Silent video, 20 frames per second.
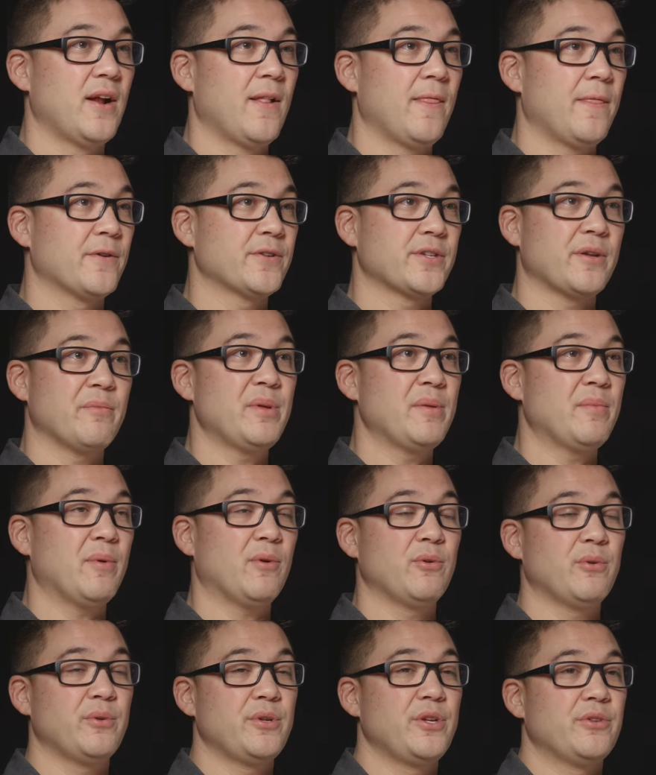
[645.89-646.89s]
There are some people
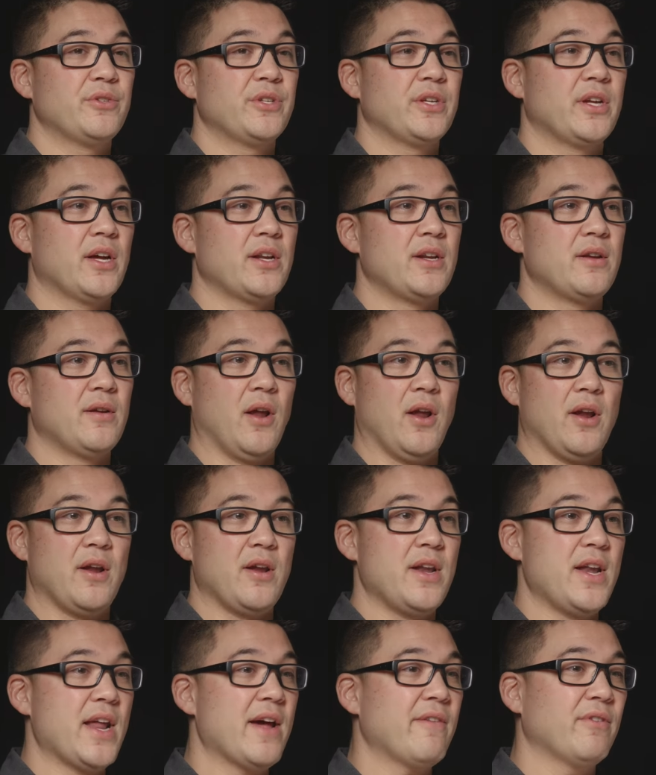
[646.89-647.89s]
who would use a gun
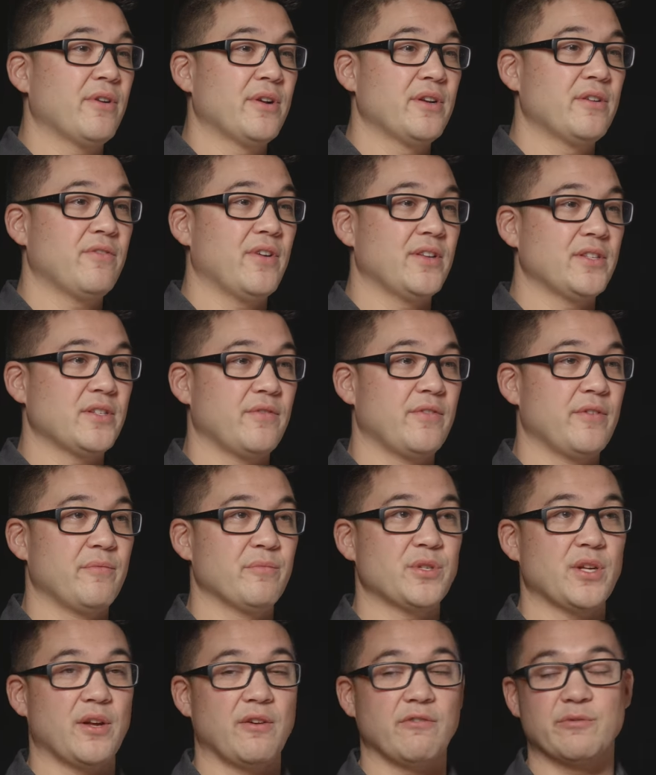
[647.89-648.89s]
never in defense of
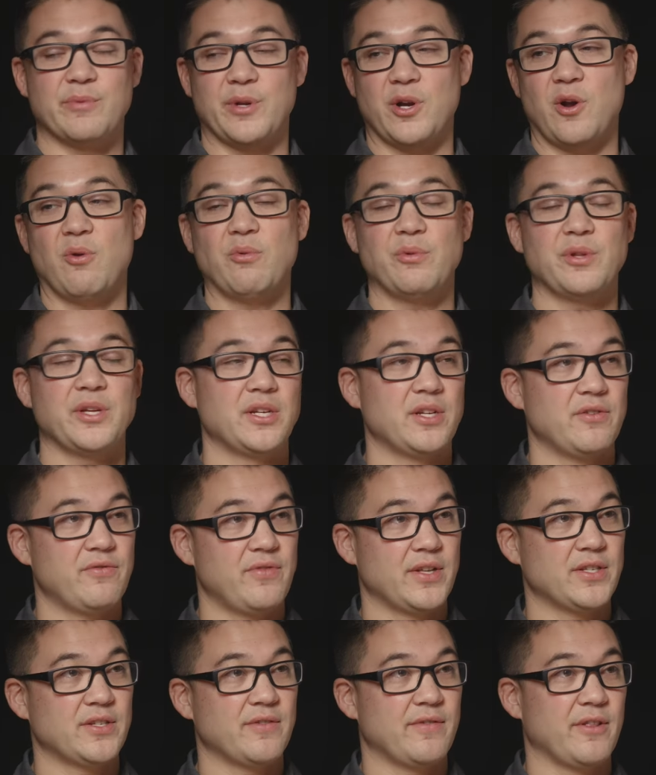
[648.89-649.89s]
themselves, but only in
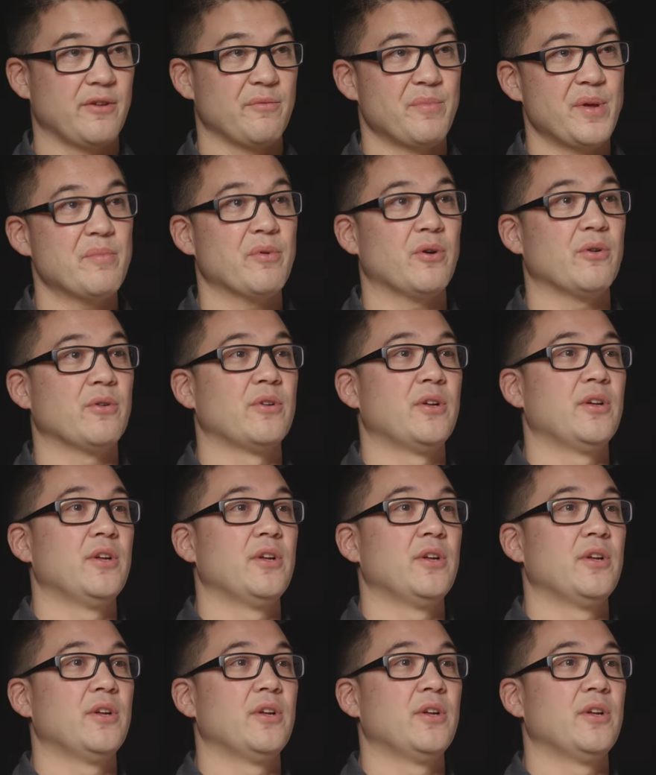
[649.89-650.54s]
defense of other people.